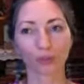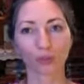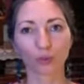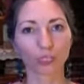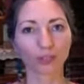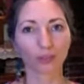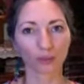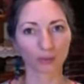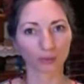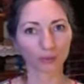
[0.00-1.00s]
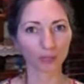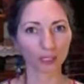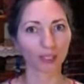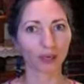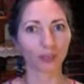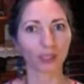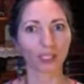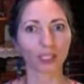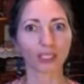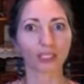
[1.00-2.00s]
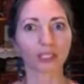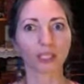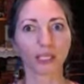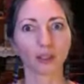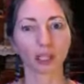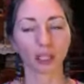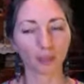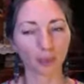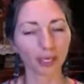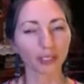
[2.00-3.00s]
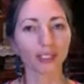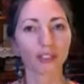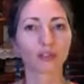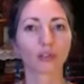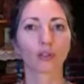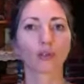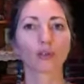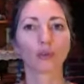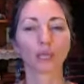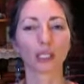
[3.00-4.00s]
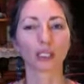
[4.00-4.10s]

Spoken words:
to listen to what's happening and pay attention to it.